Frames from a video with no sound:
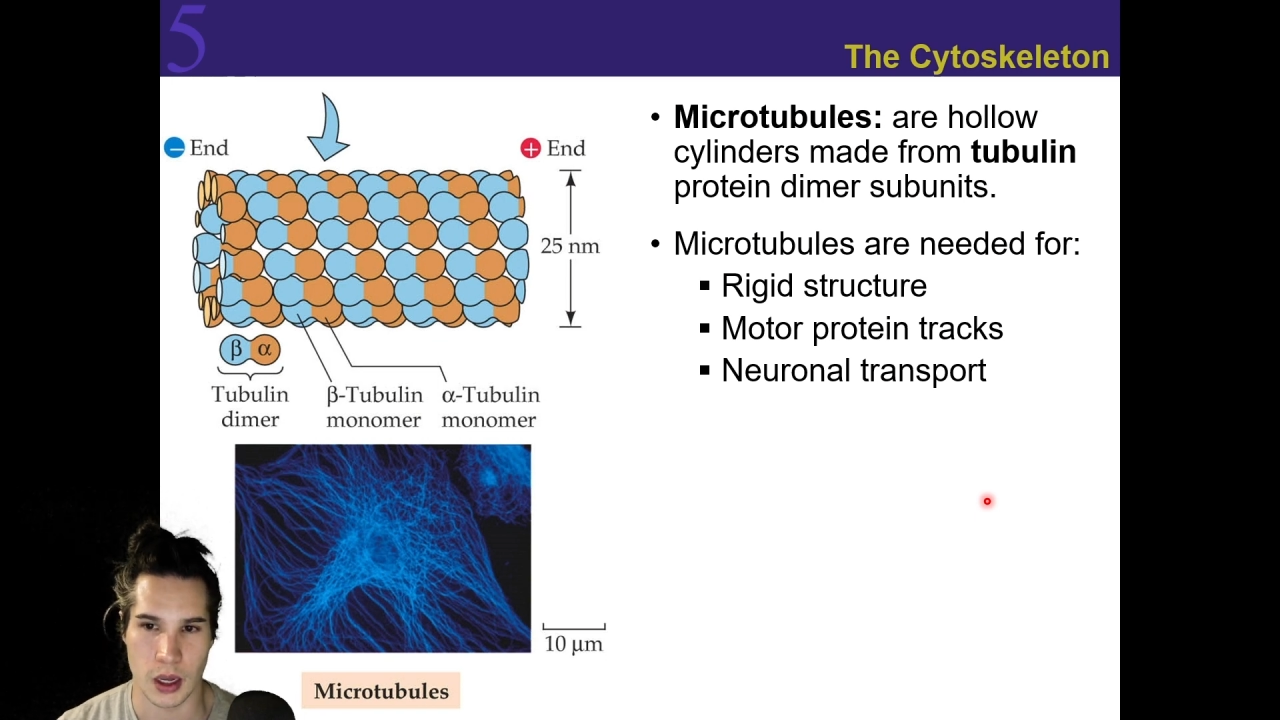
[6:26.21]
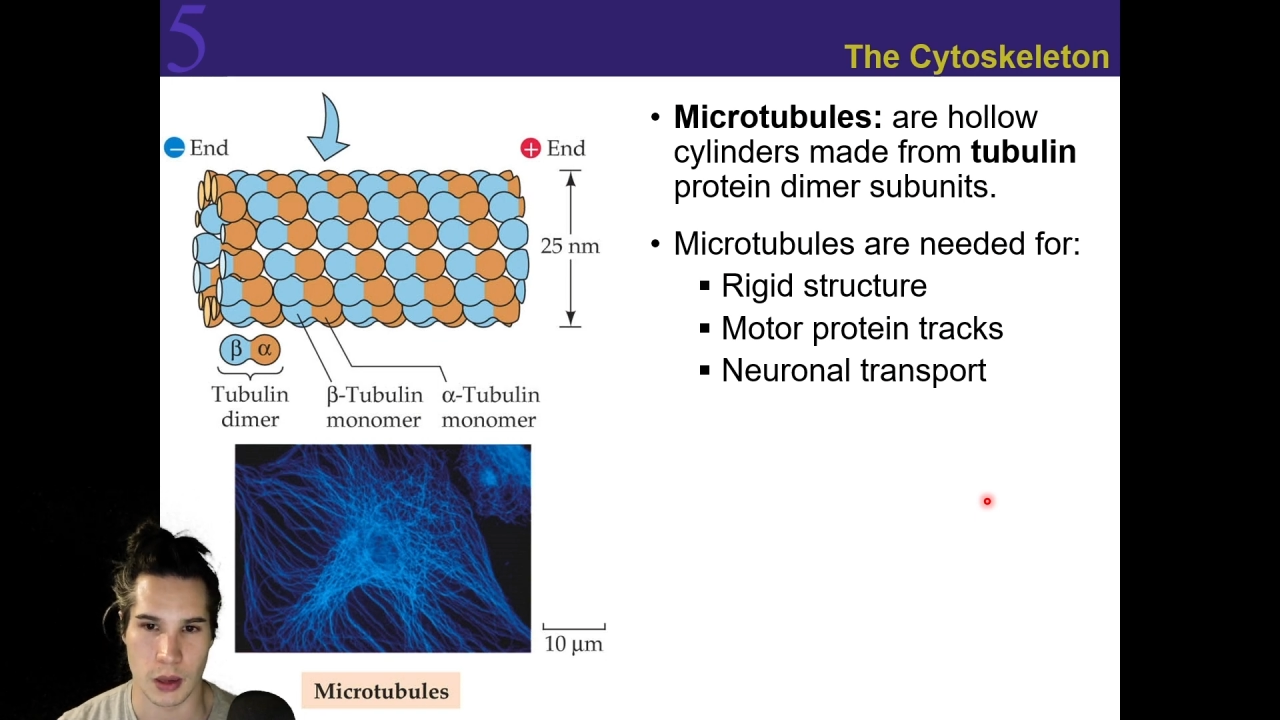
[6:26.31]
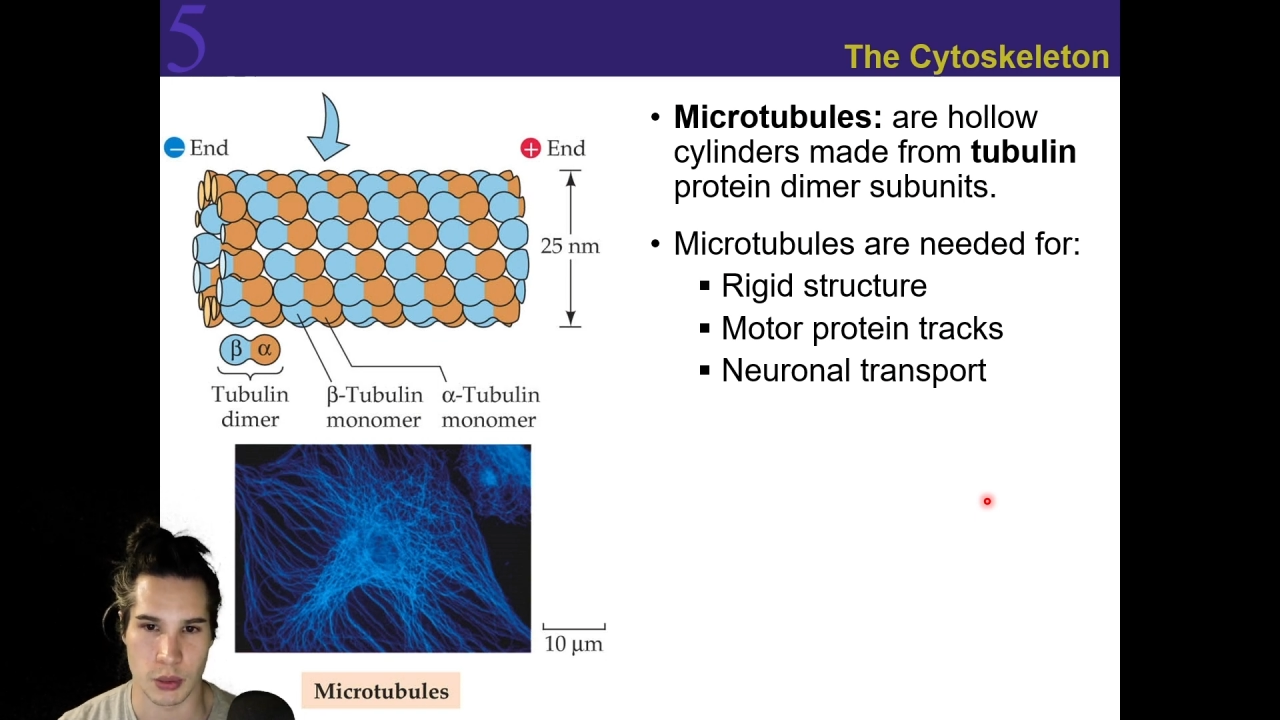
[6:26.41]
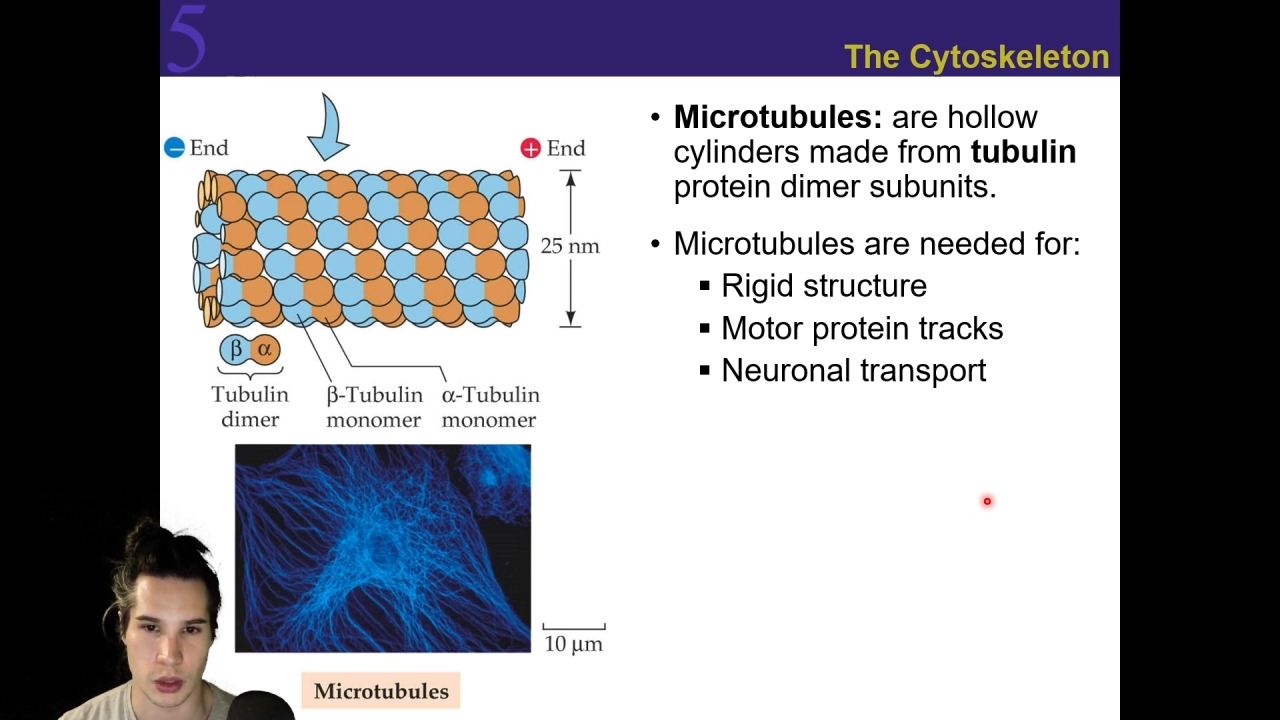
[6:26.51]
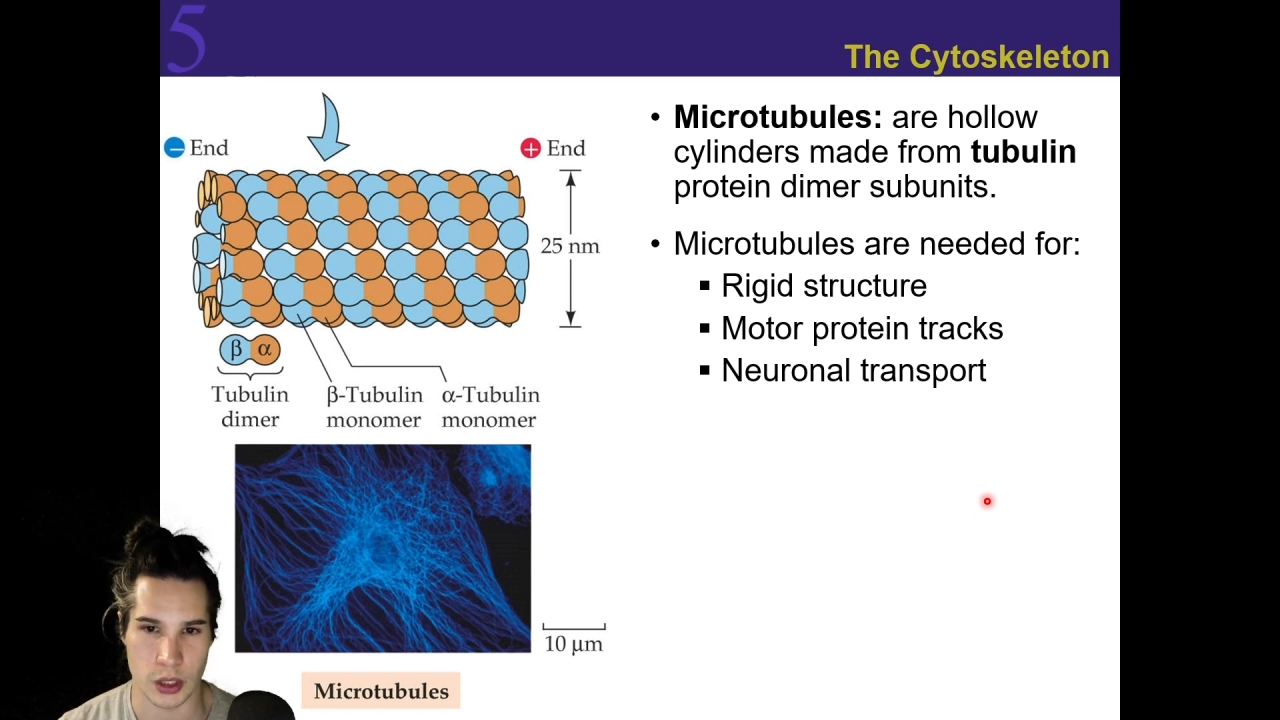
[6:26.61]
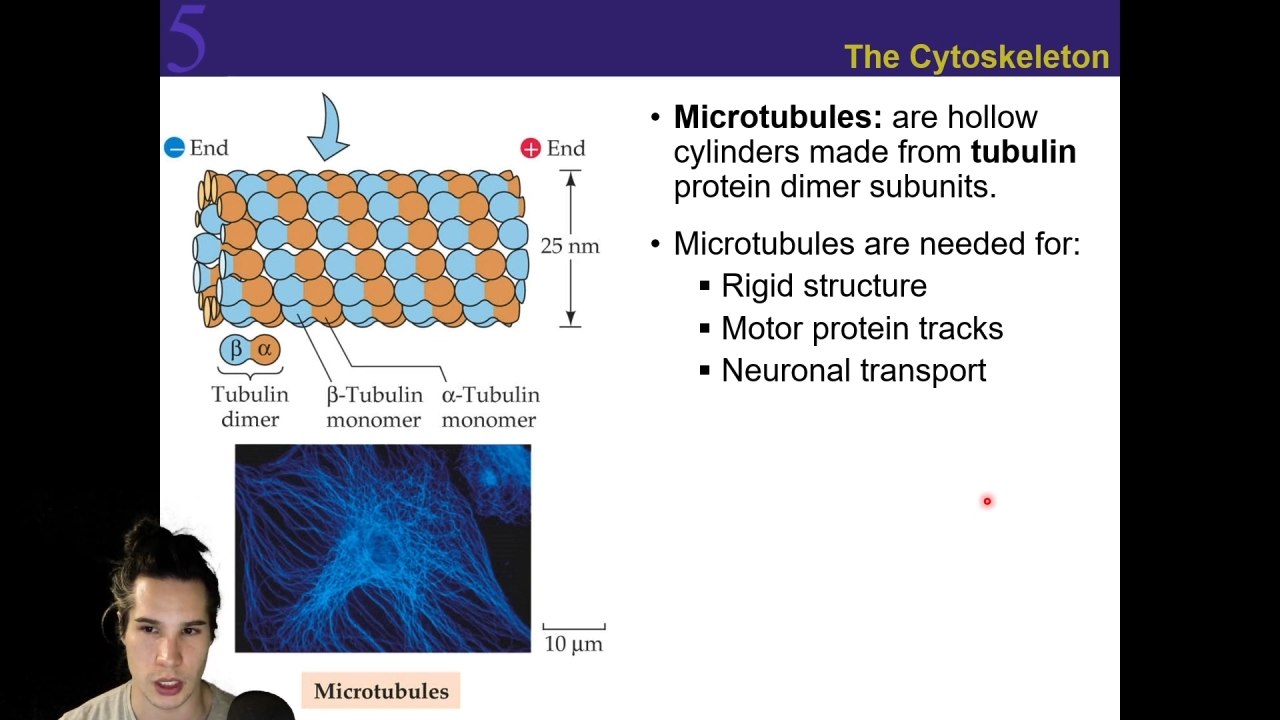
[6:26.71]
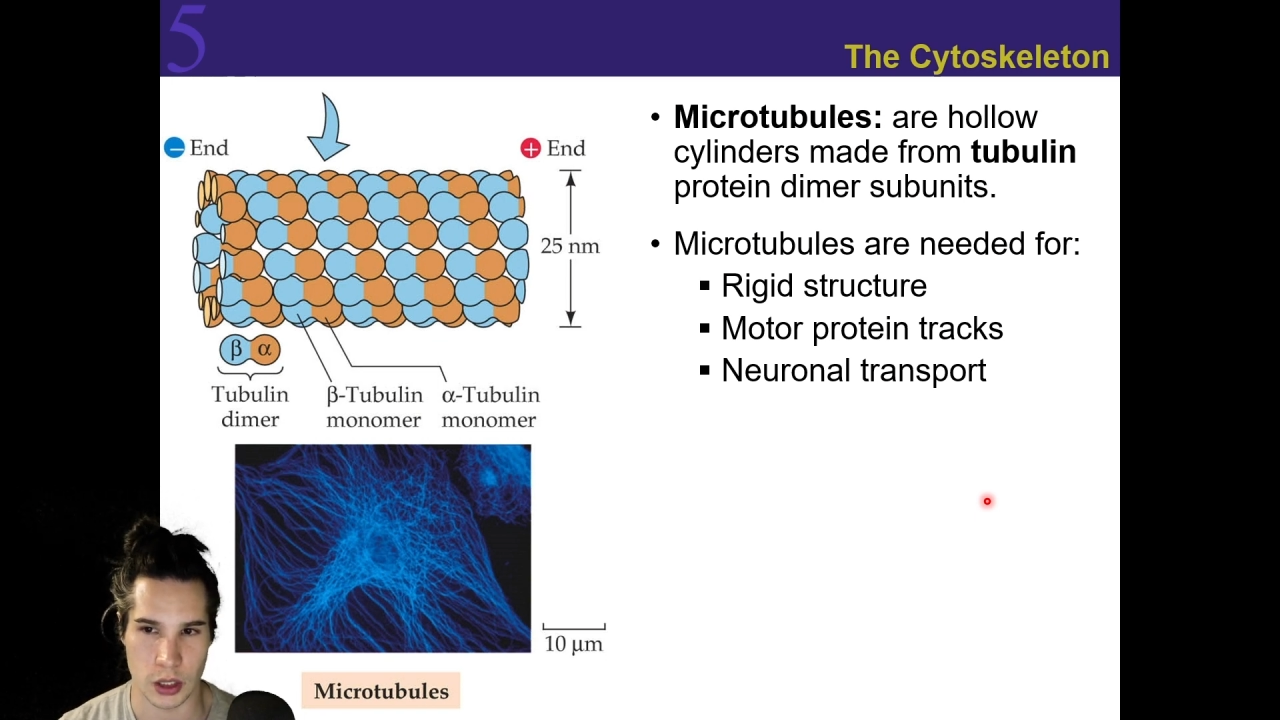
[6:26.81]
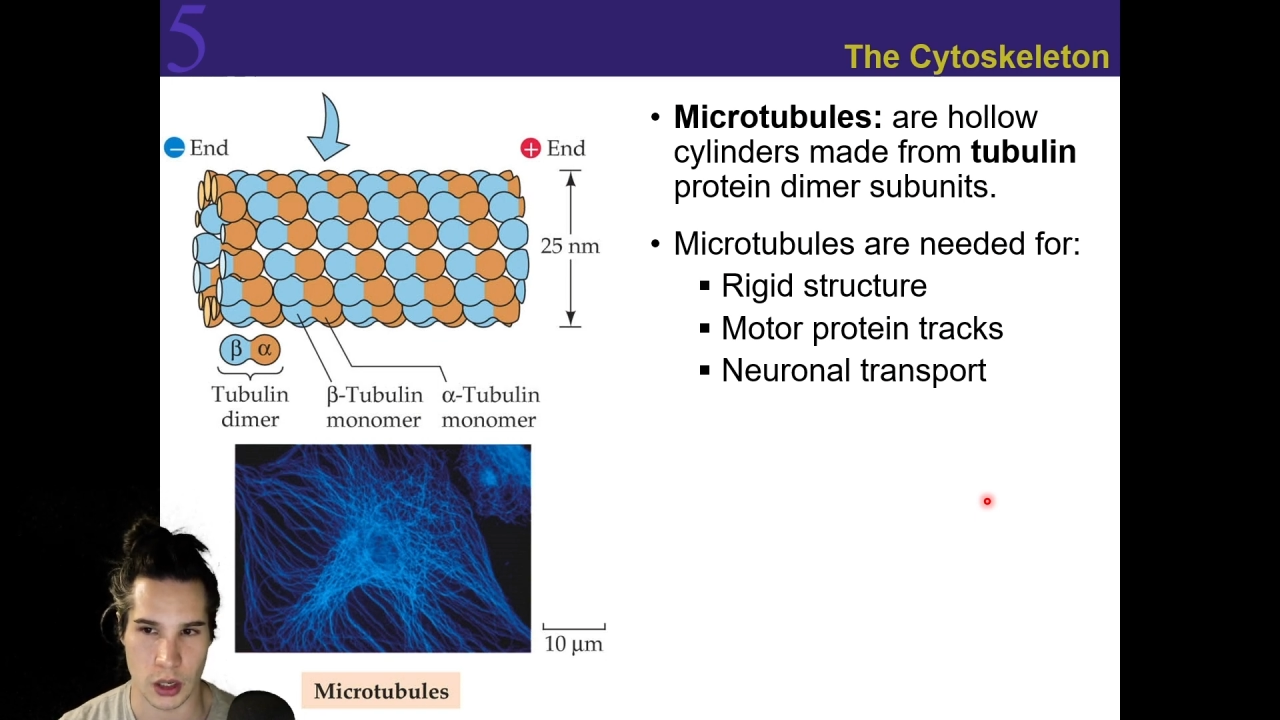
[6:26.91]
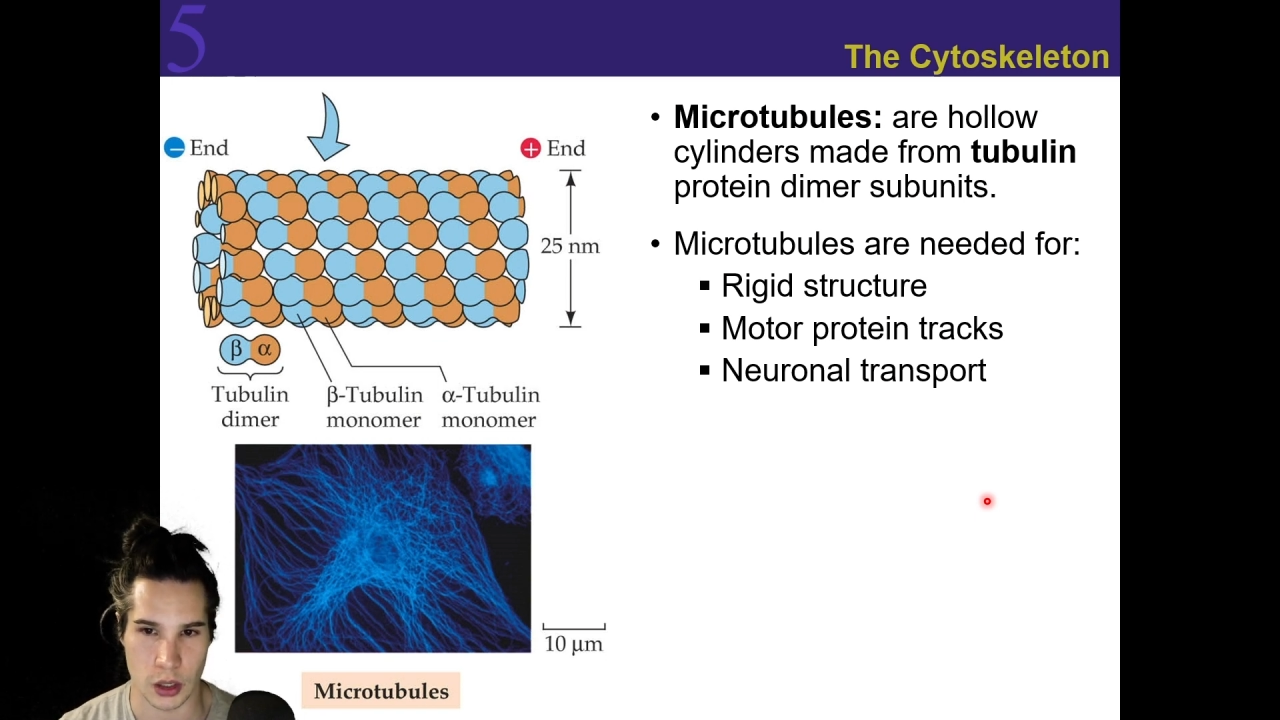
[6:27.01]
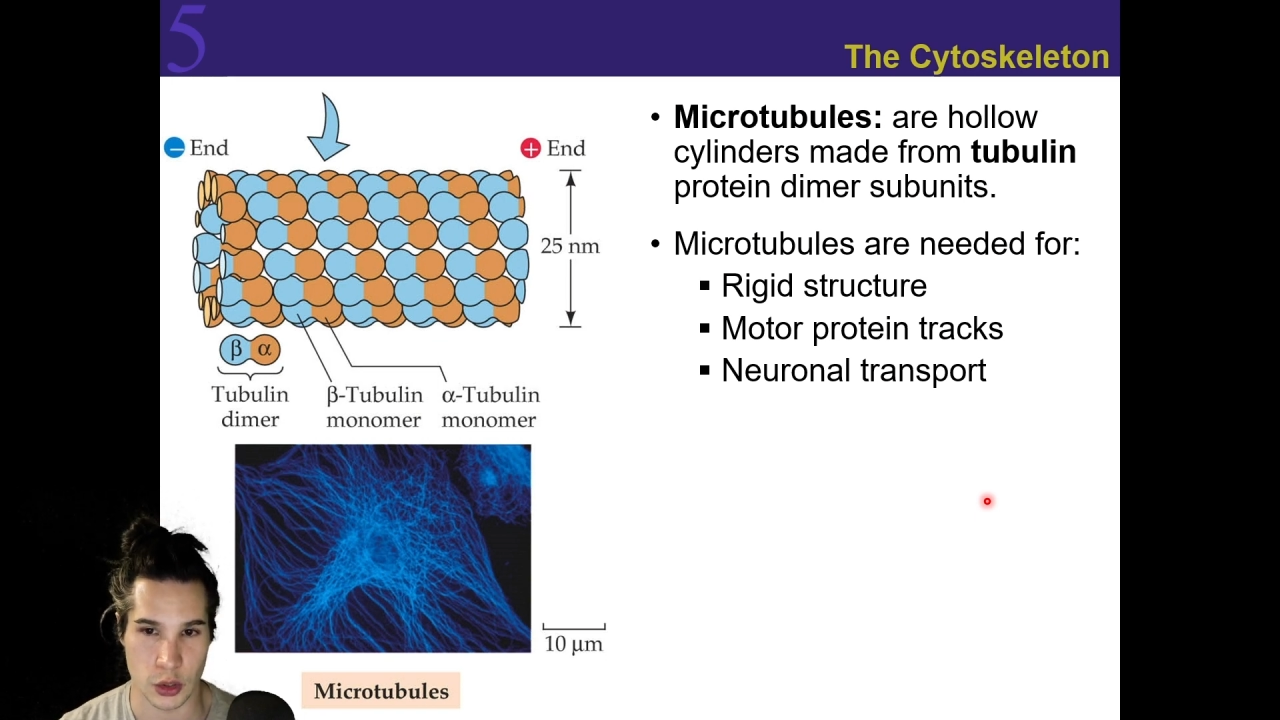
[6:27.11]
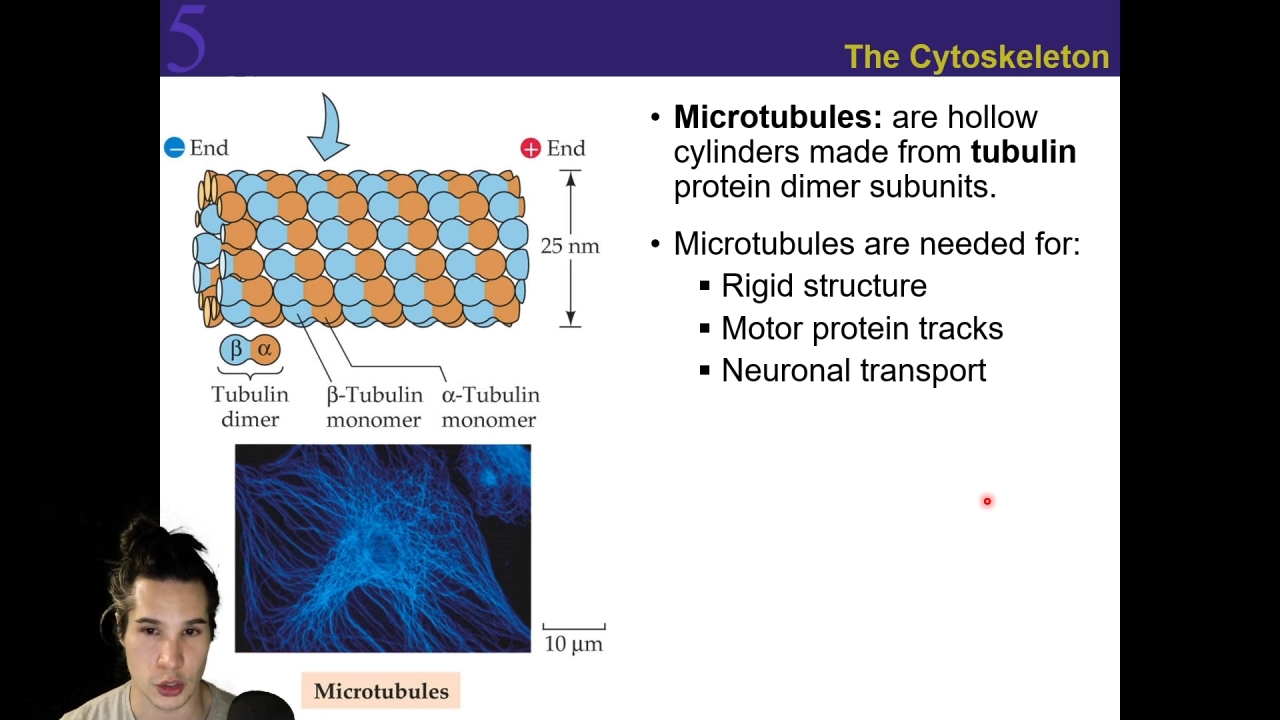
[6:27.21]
a protein called